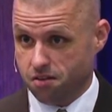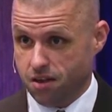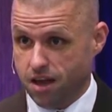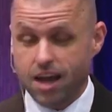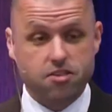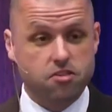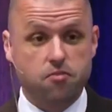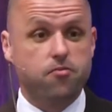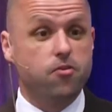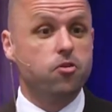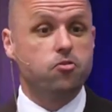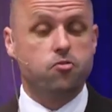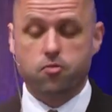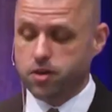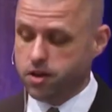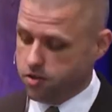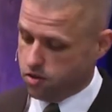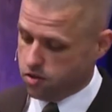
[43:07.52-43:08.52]
That's the first
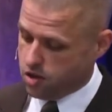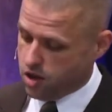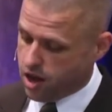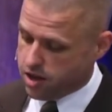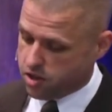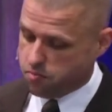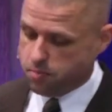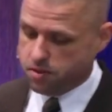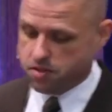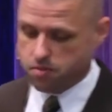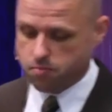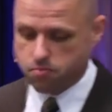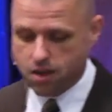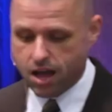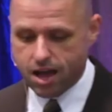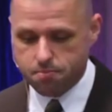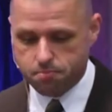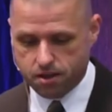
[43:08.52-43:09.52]
reason you ought to spend some
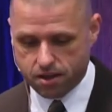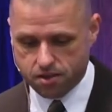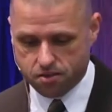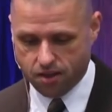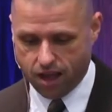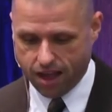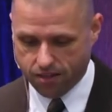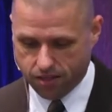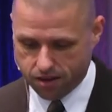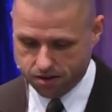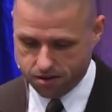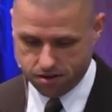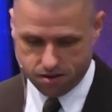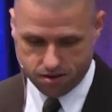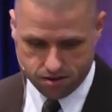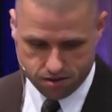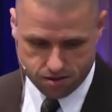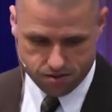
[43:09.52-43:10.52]
time being silent.
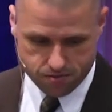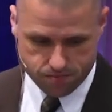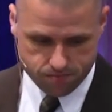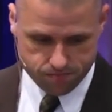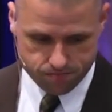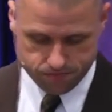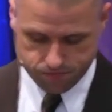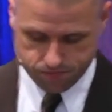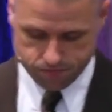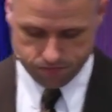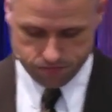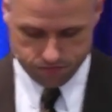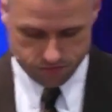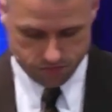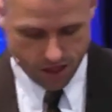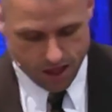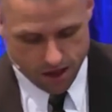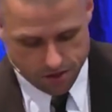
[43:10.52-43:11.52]

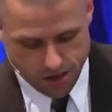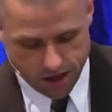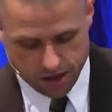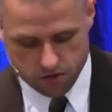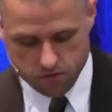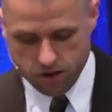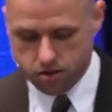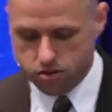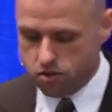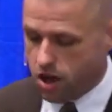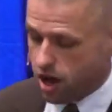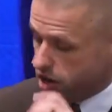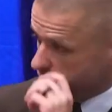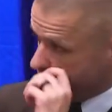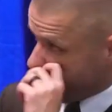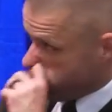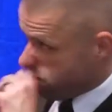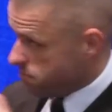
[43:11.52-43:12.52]
Second reason you ought to
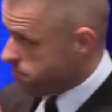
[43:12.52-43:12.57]
spend